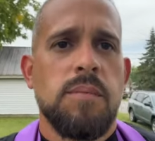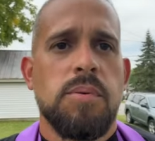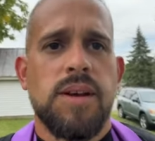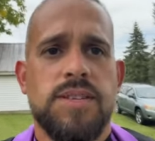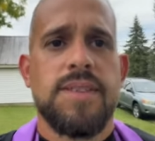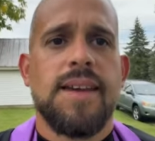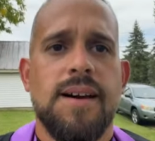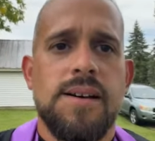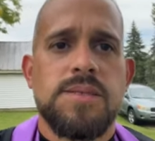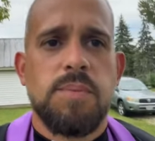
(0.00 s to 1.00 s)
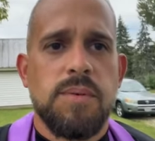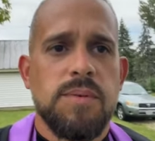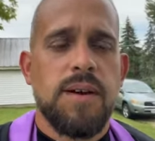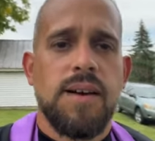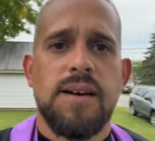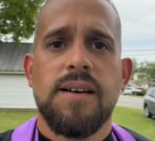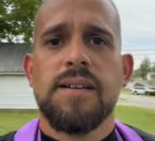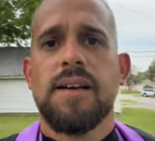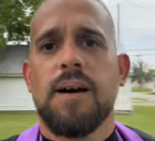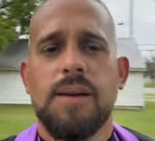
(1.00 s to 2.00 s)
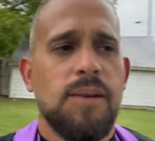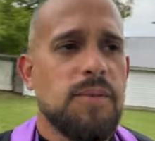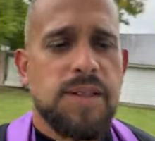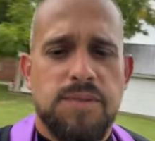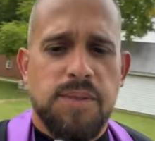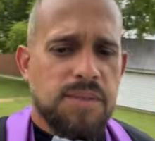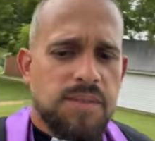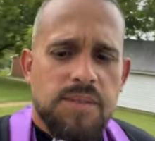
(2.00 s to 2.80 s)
preach the gospel. Uh, I don't even know if that's what